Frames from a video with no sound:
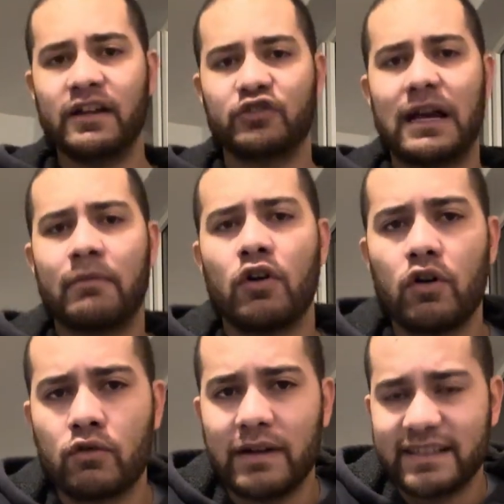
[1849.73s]

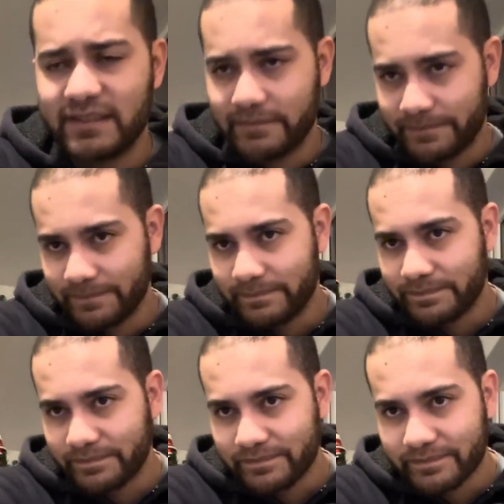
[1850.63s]
Called Quest. You
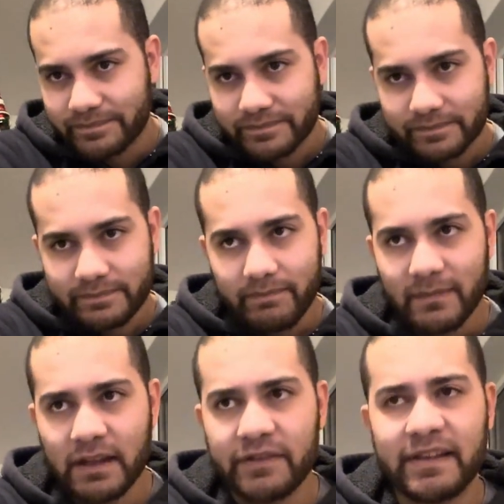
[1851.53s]

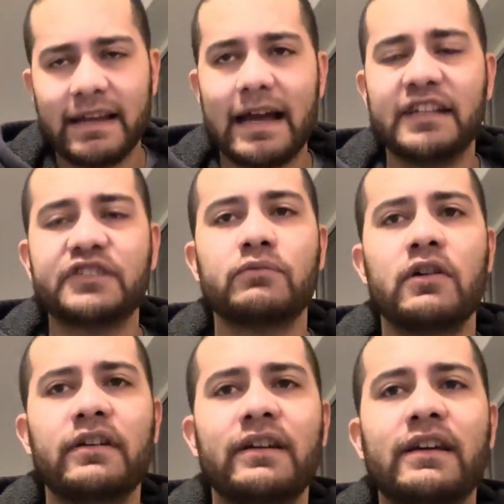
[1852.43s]
know what I'm saying? Like I just
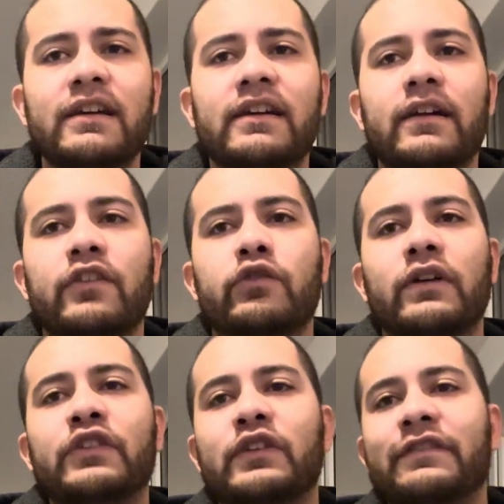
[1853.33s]
want
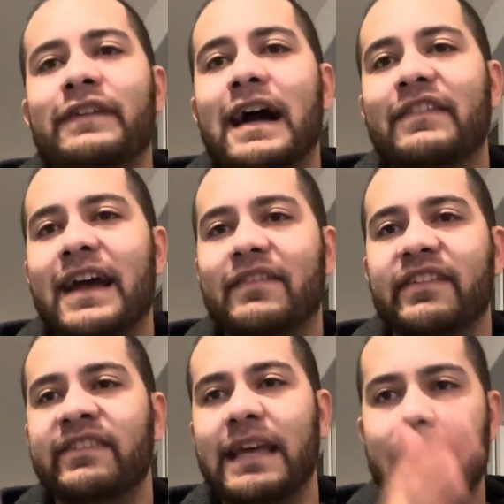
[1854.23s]
2025 to have that
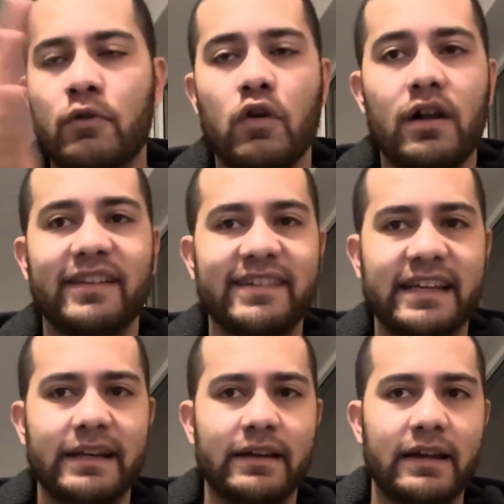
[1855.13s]
same
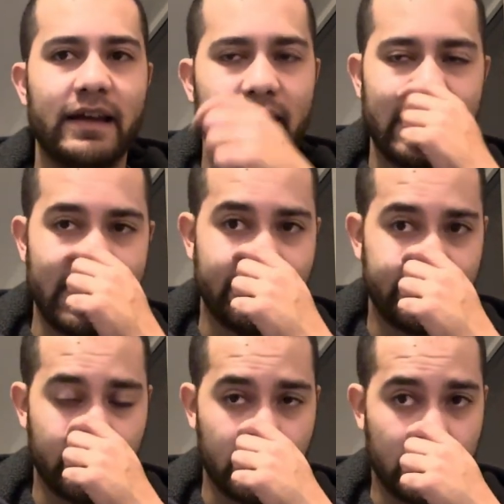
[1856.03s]
quality as
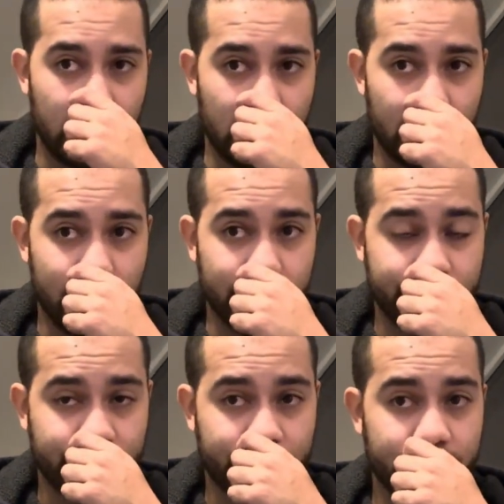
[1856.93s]

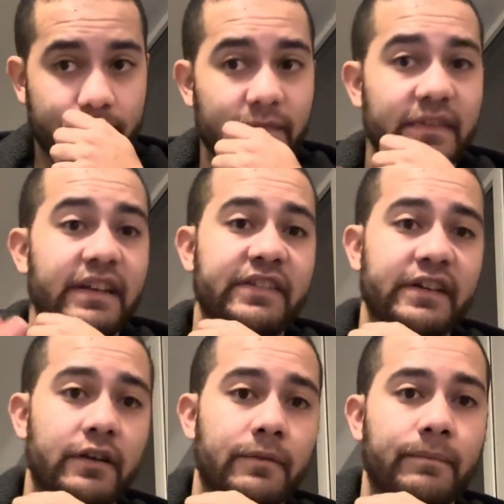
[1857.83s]
this
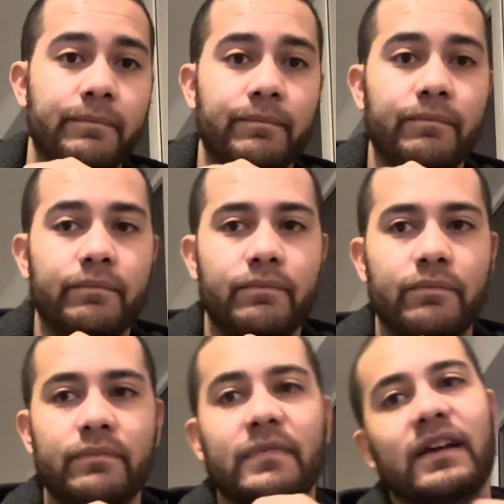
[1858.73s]
year.
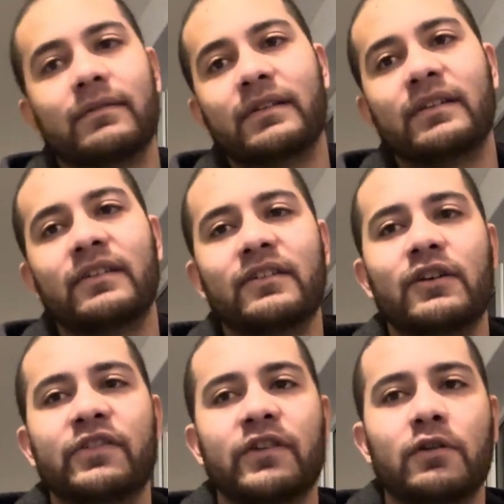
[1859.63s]
You
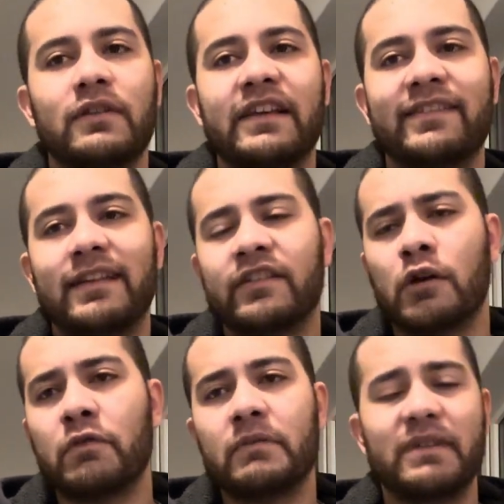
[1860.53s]
know, so let's
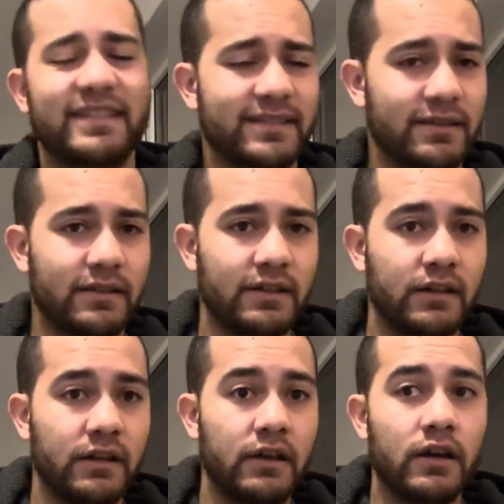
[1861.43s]
hope for the best.
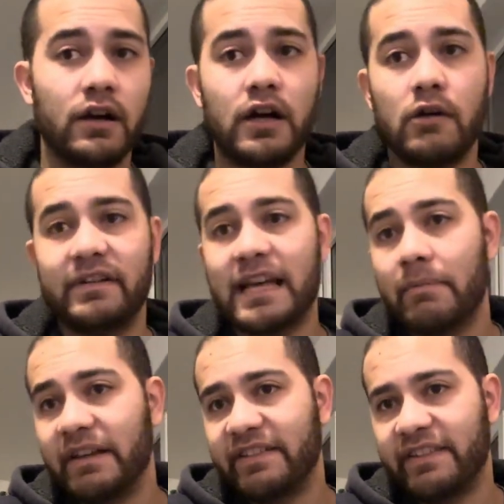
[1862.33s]
With that
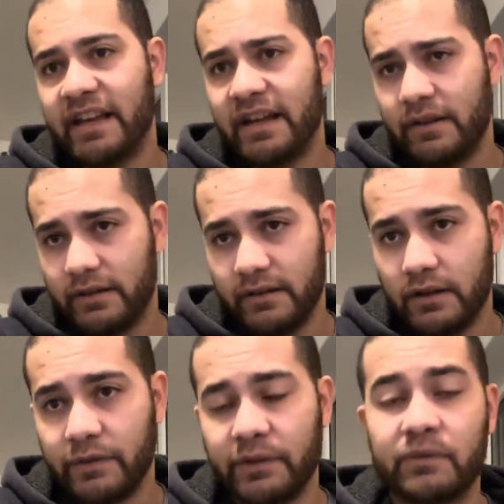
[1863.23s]
being said, you
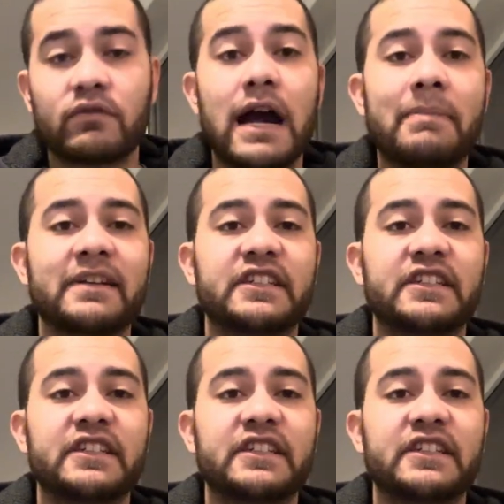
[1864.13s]
know, subscribe to the